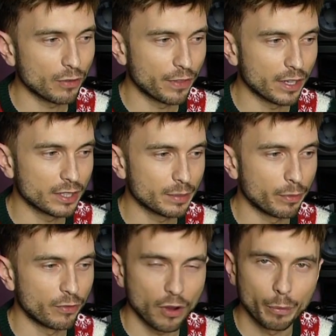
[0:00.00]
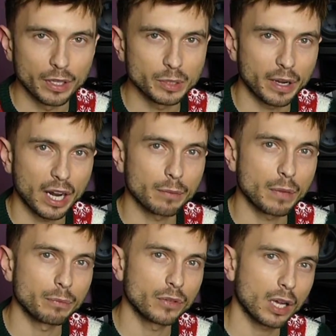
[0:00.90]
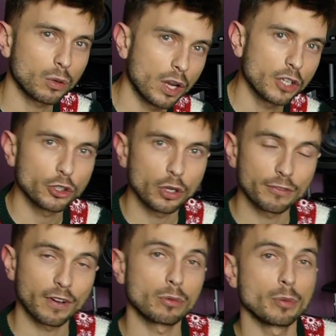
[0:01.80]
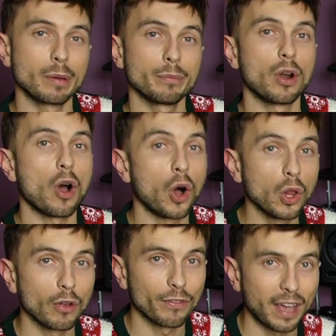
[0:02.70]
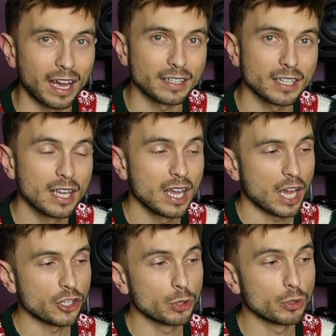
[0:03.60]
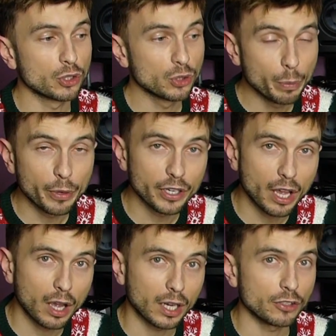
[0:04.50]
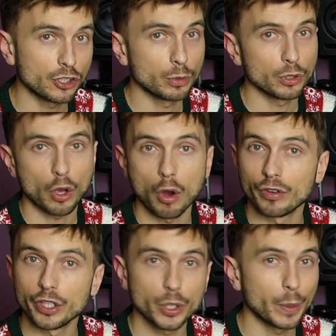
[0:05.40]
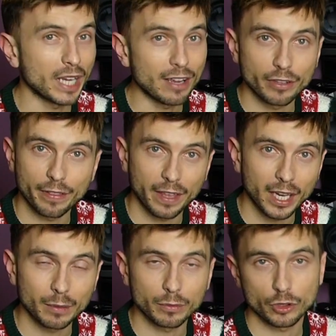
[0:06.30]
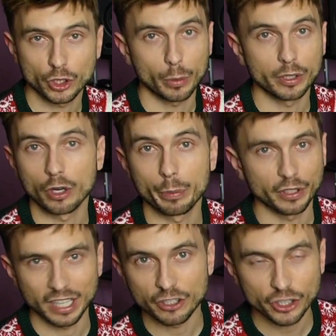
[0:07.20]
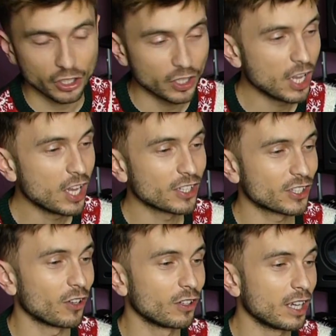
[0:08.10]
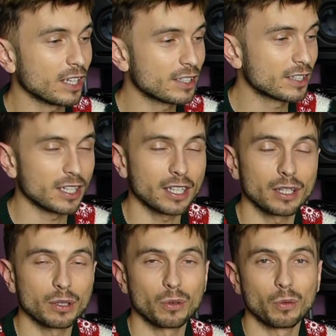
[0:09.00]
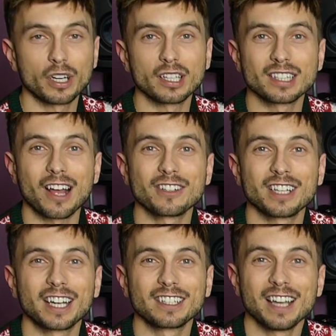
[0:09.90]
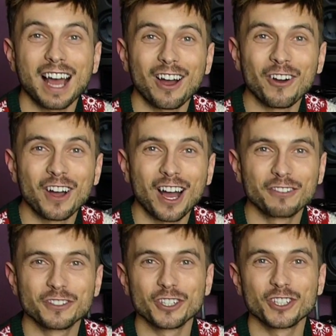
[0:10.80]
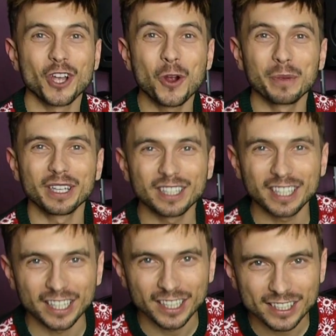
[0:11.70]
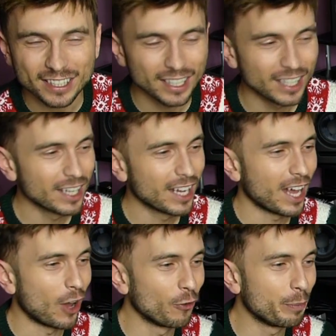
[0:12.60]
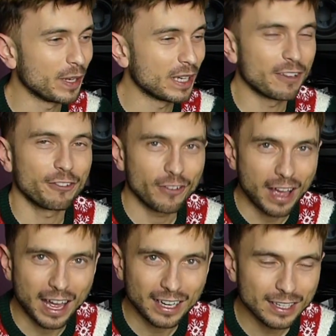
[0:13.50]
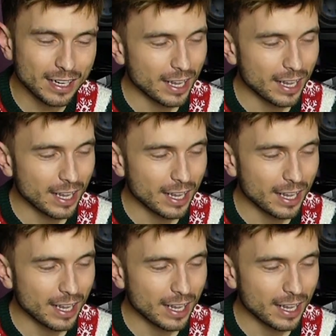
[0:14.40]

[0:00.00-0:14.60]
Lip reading: of this performance, but I'm not quite sure if I remember all of that. And she was super young and she was overdoing everything, showing her potential. So let's see what it sounds like now, after so many years of being a fan